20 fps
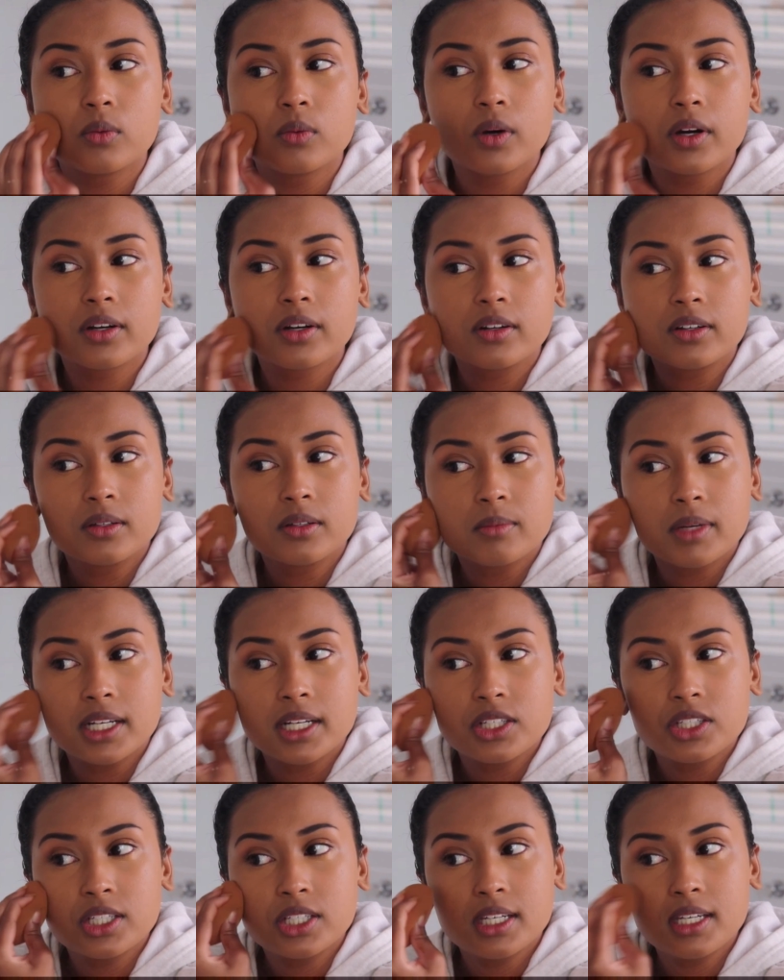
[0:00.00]
work on my
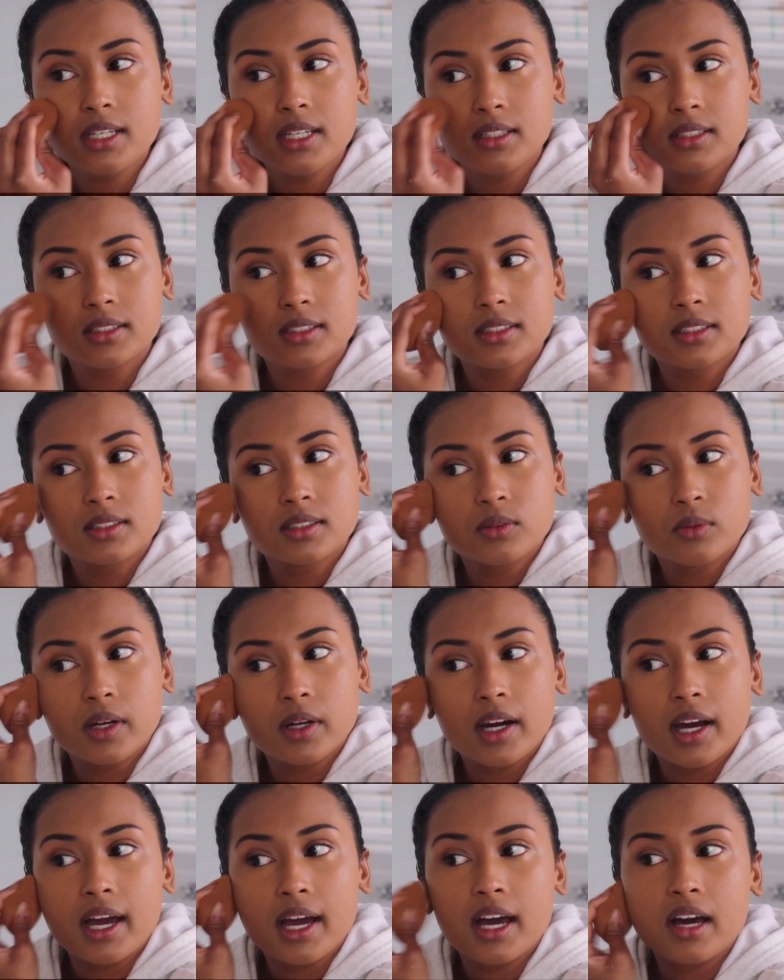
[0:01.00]
cheeks where
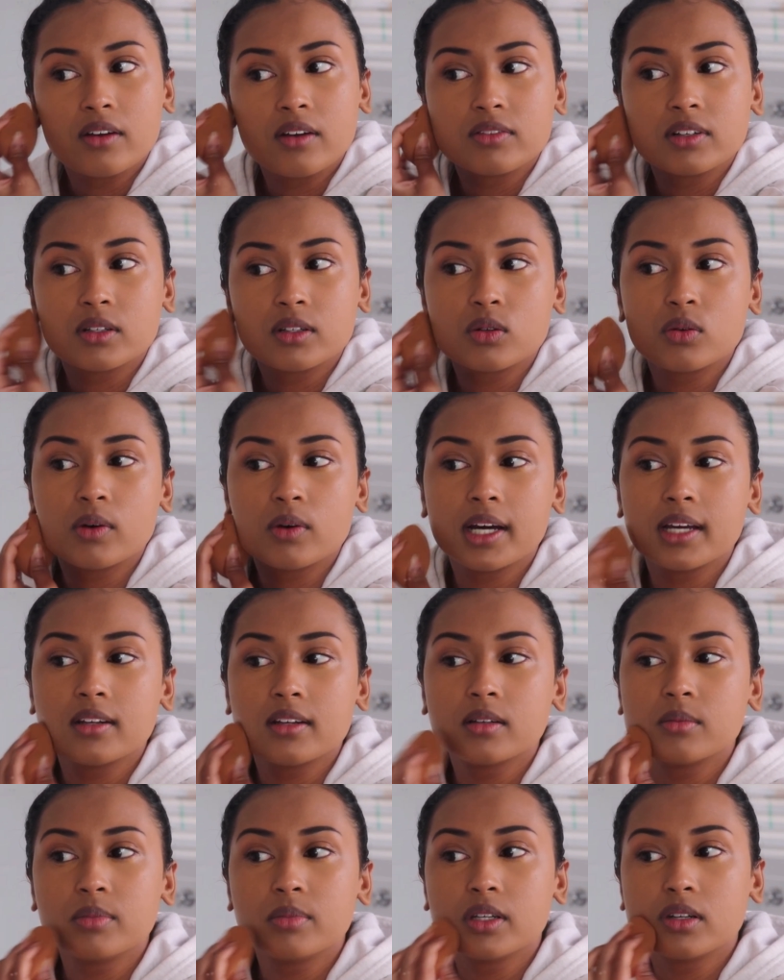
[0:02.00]
I have quite
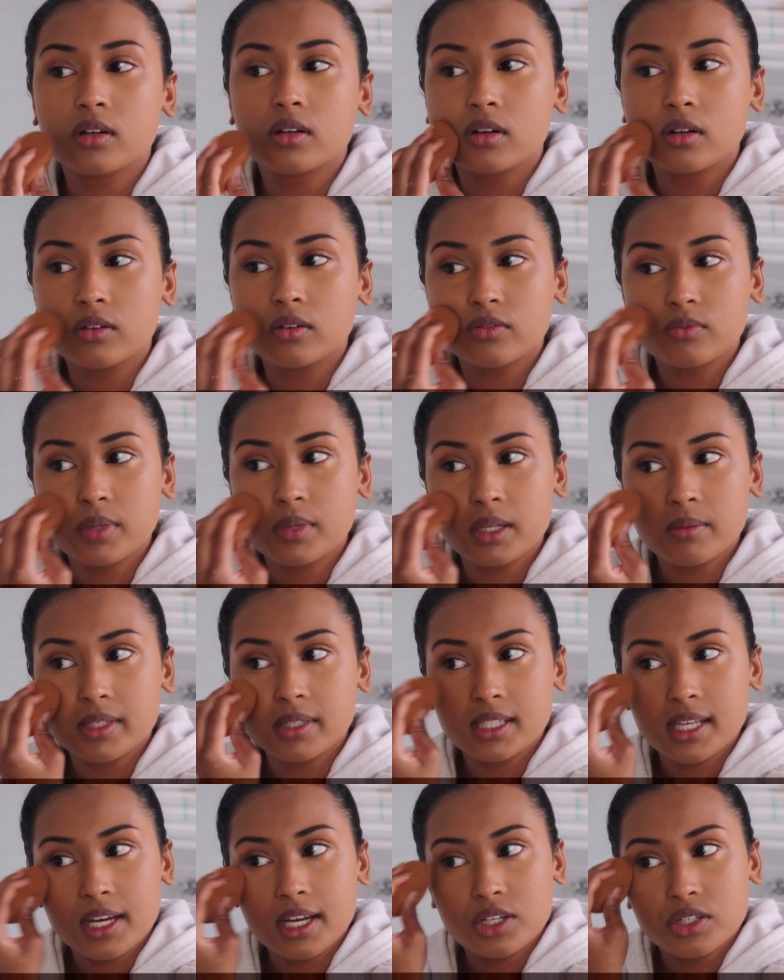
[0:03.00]
a bit of
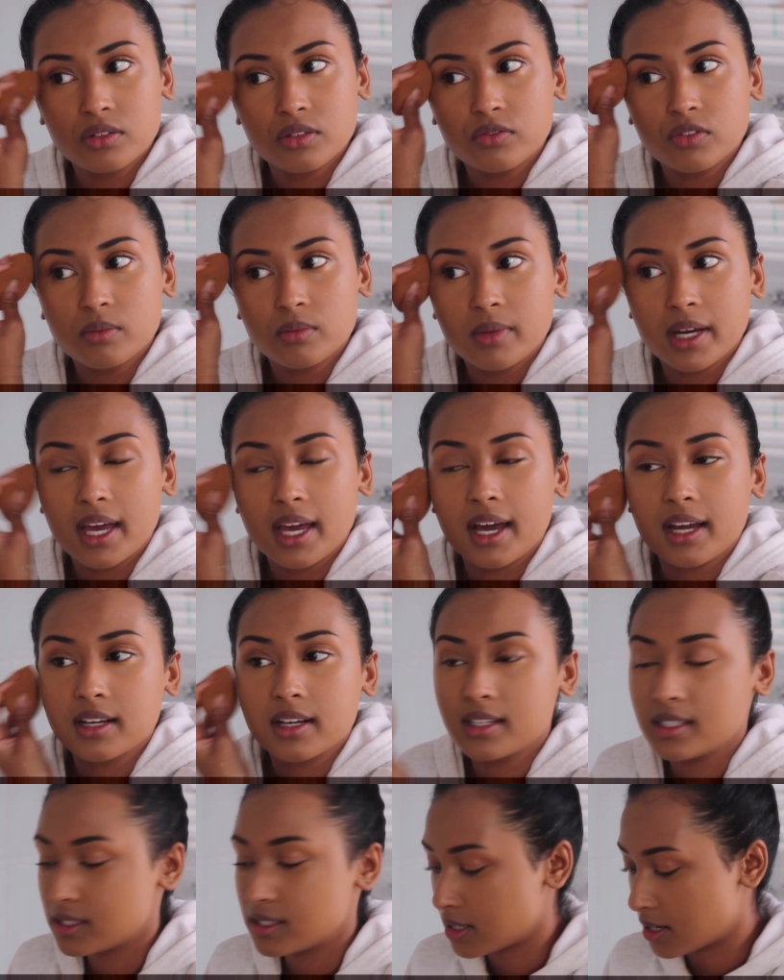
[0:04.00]
pigmentation from my
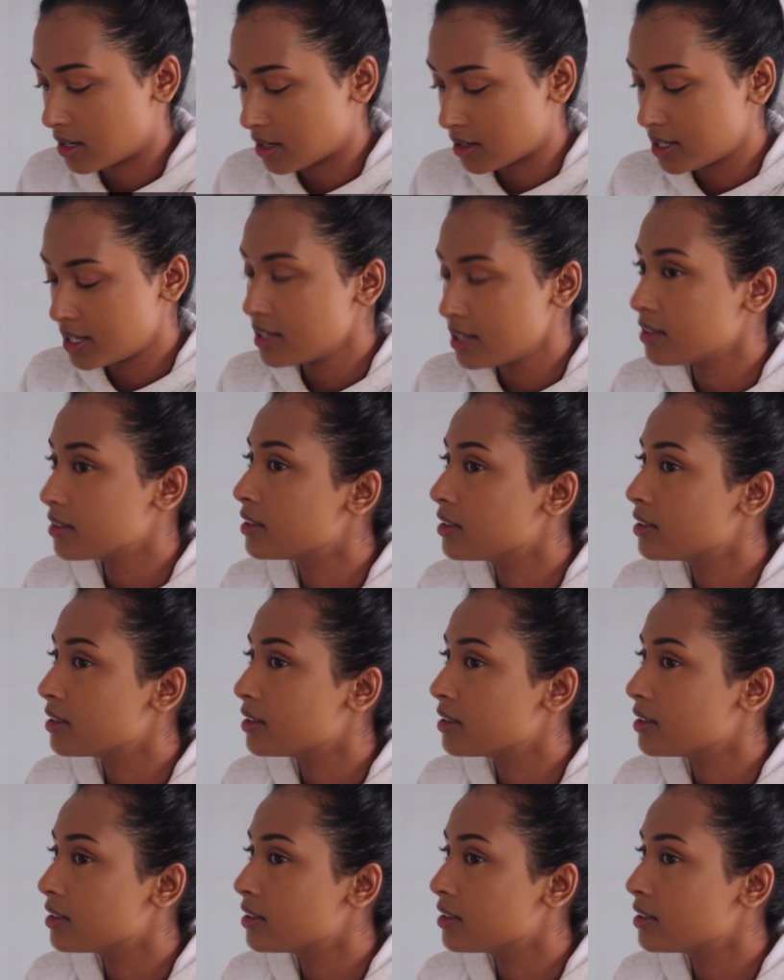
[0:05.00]
acne scarring.